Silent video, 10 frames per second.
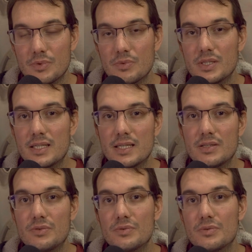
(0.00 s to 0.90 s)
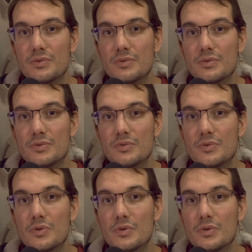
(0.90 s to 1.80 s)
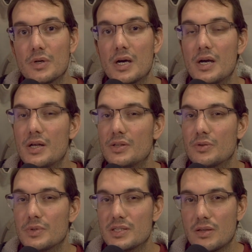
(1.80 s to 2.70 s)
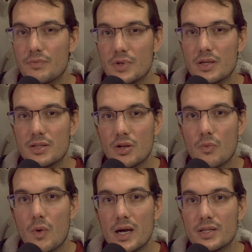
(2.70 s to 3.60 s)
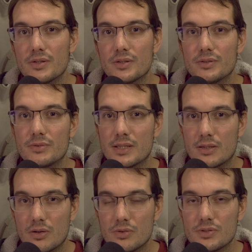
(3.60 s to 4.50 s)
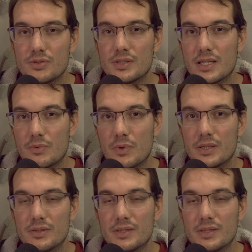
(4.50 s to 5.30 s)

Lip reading: We would tend to go towards something a little wider to get closer and get wider,